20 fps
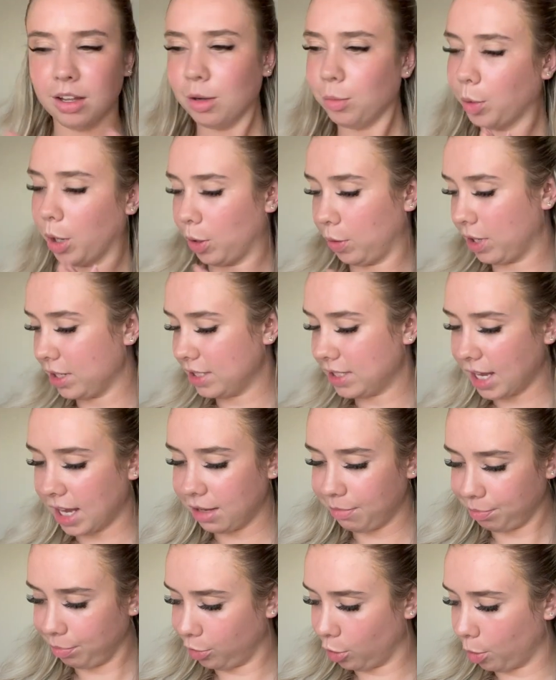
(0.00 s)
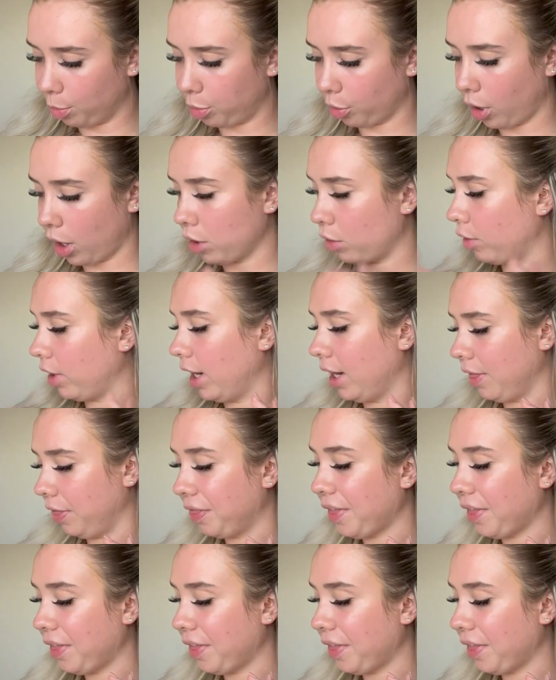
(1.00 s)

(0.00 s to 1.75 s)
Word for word: well, I say not bright green.